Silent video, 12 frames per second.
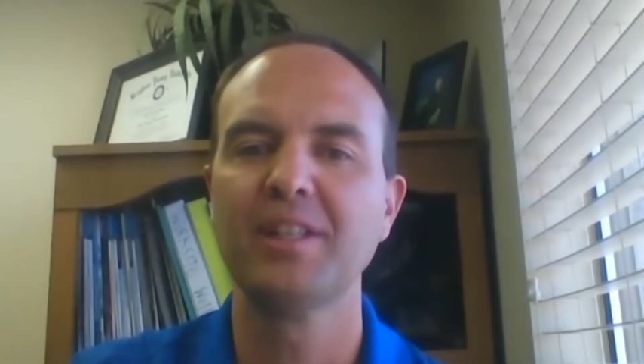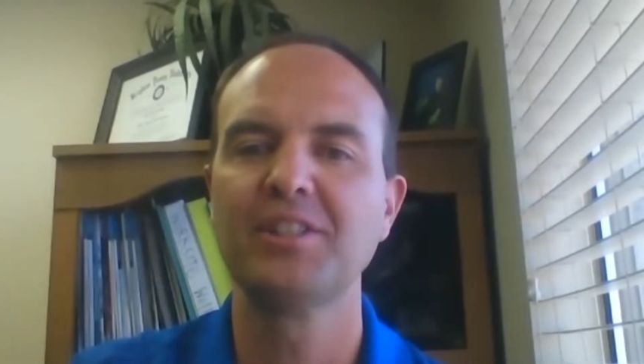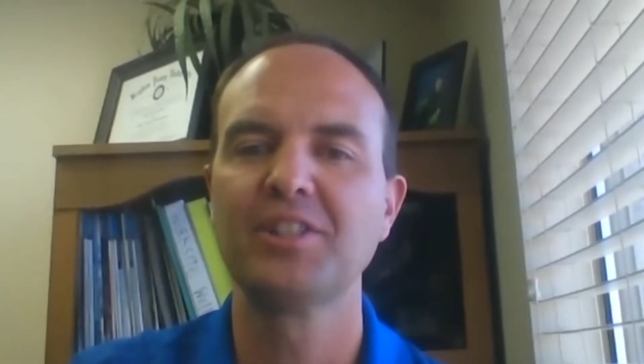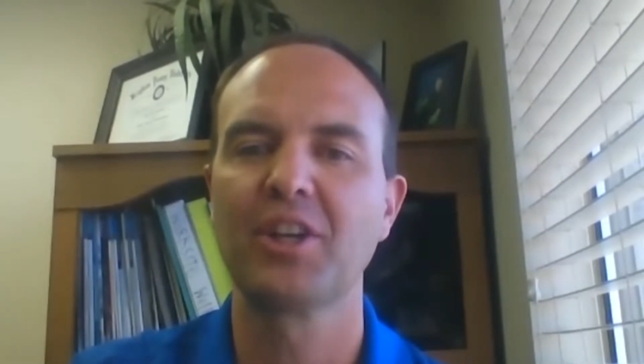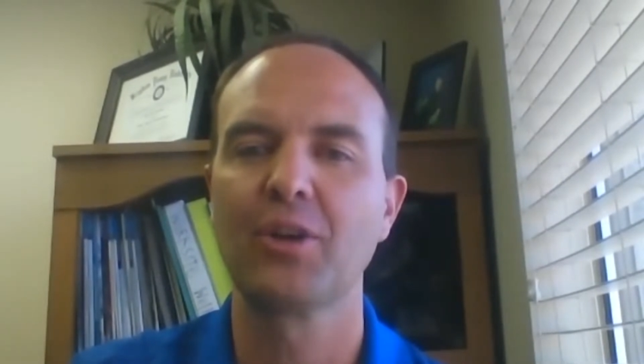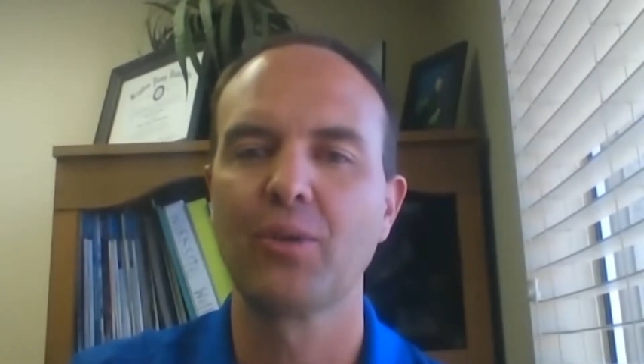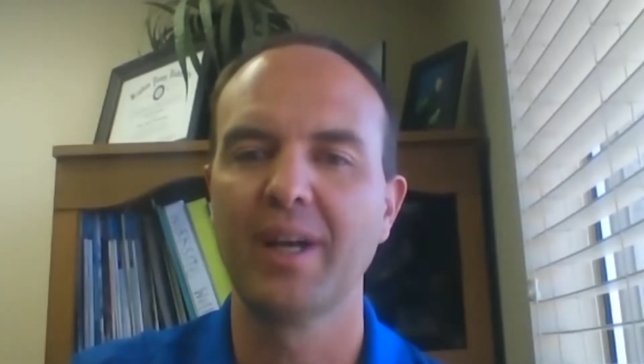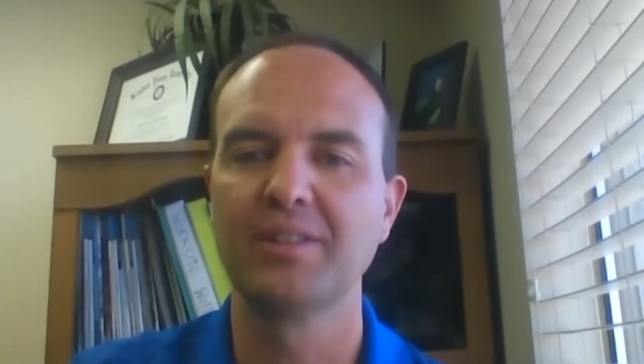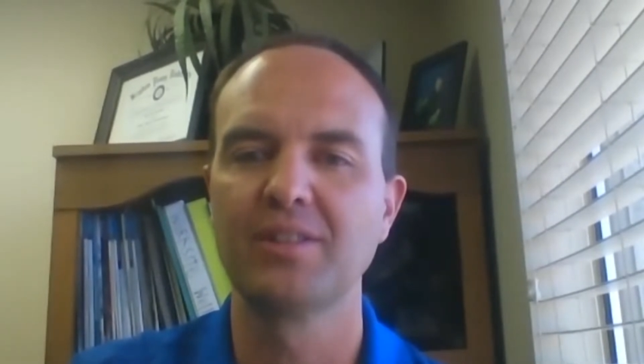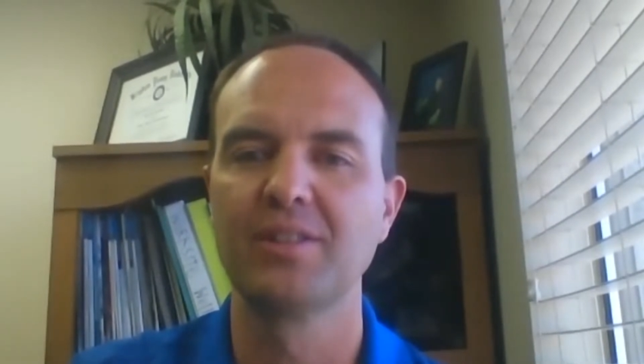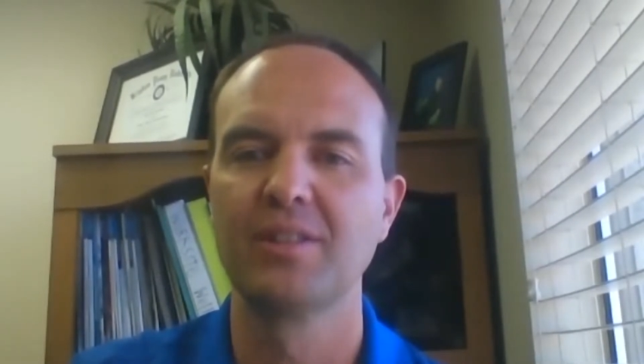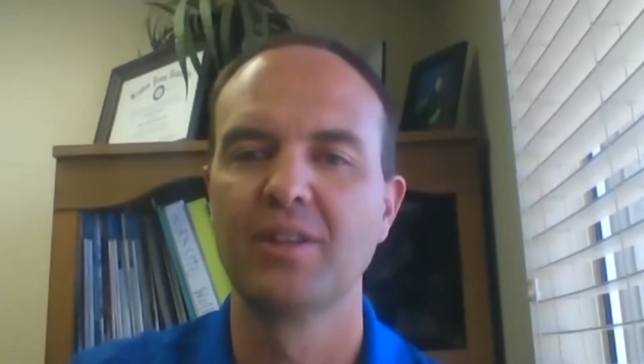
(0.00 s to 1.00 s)

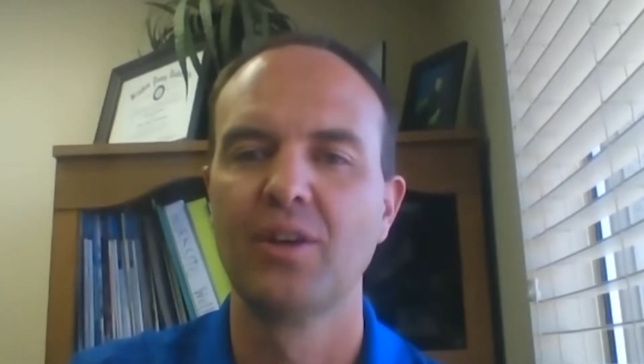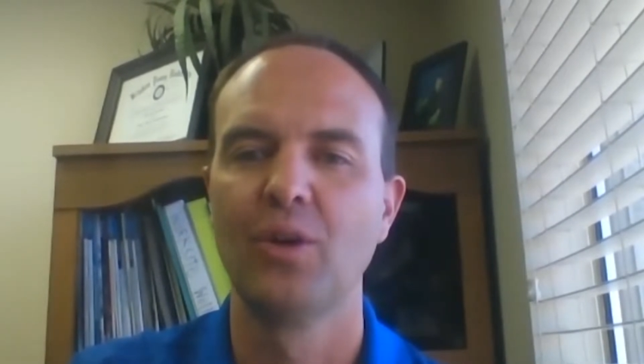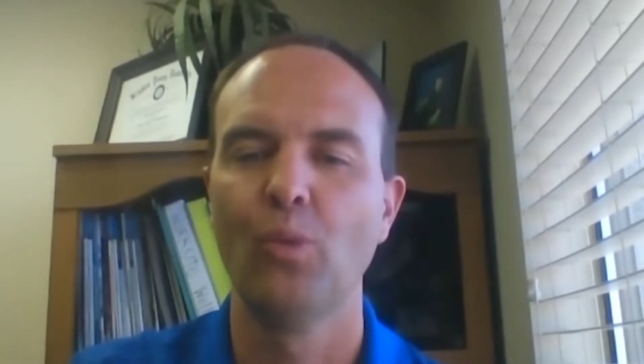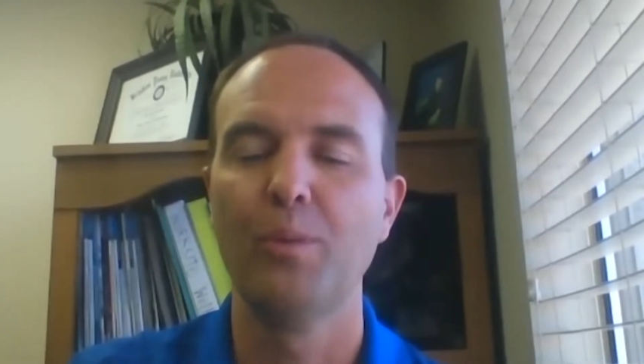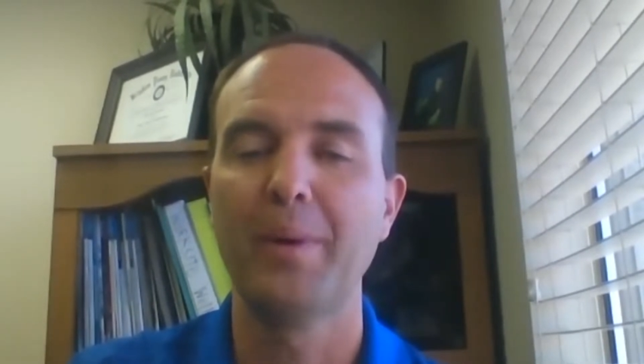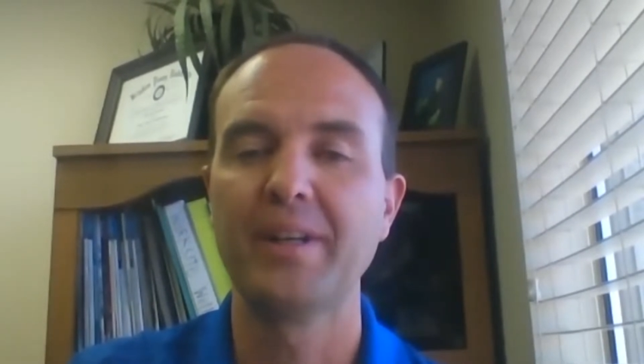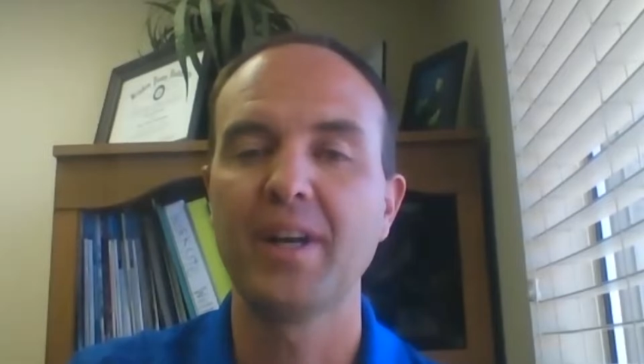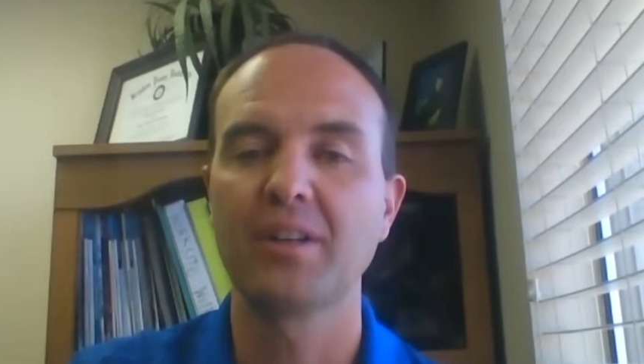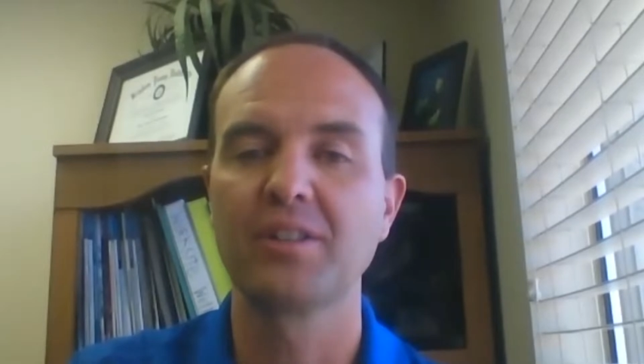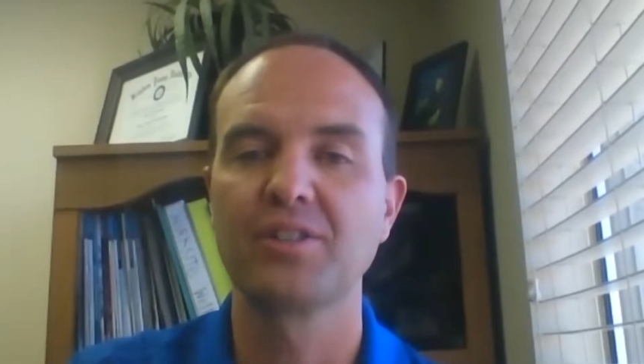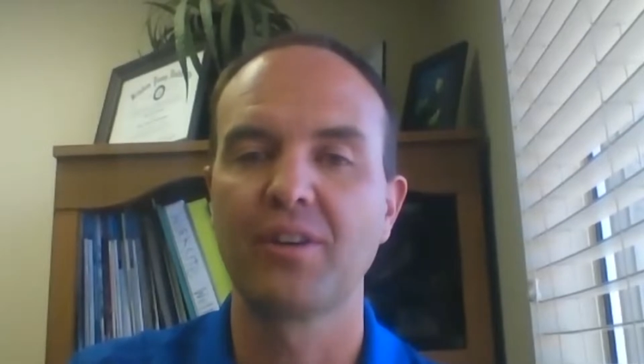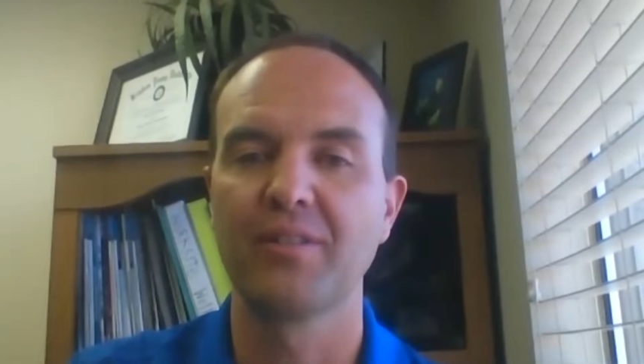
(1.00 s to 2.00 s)
e-cigarettes when my
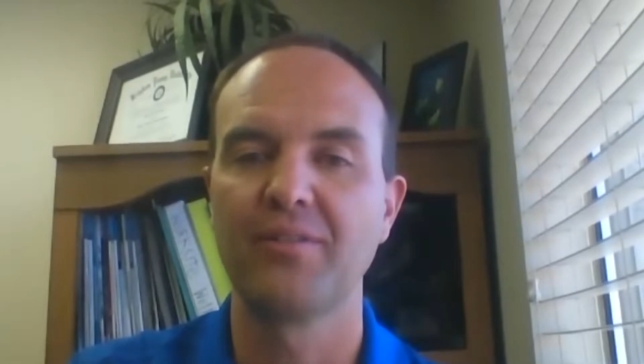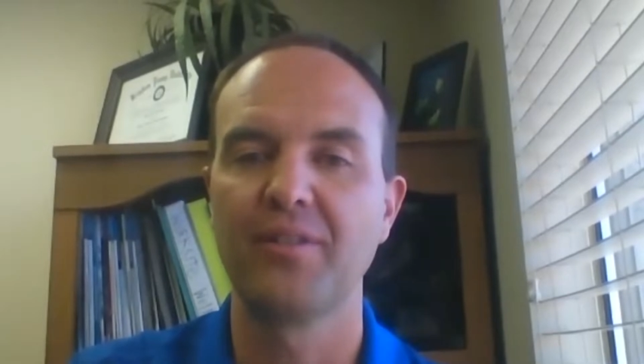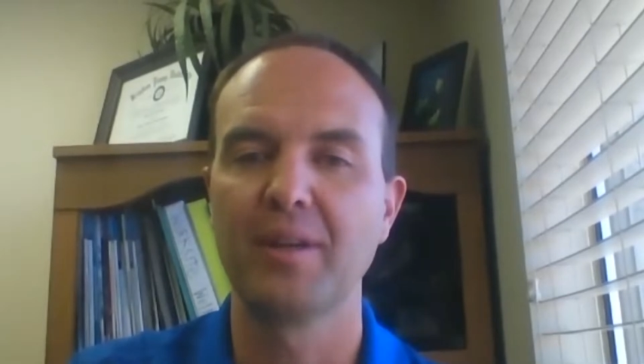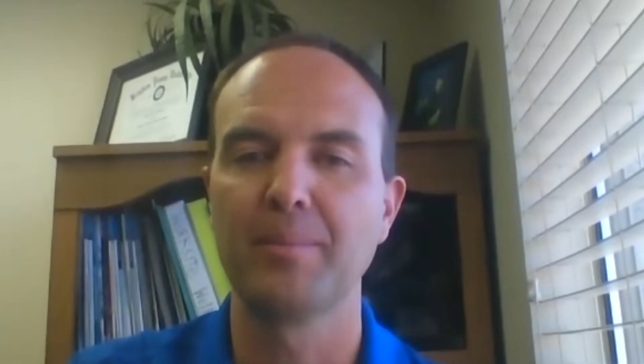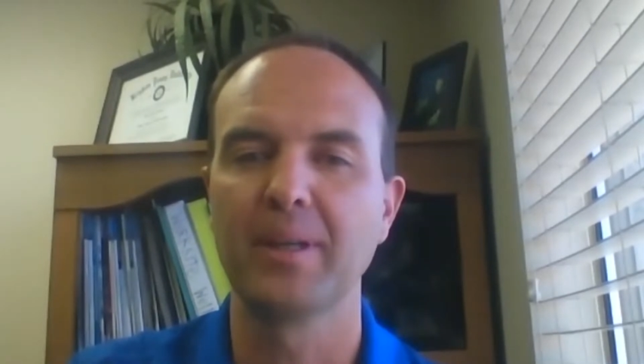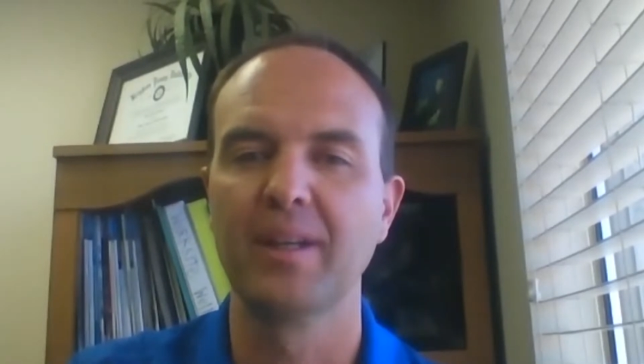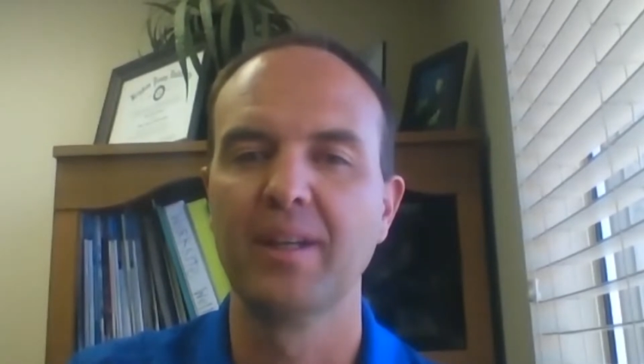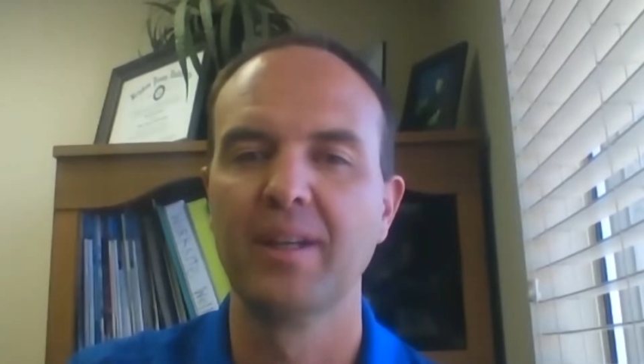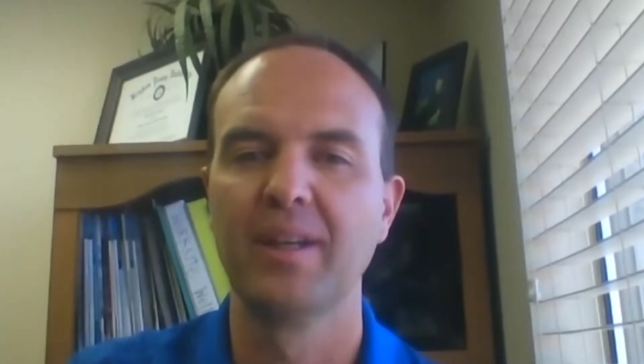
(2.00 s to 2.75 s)
daughter started vaping,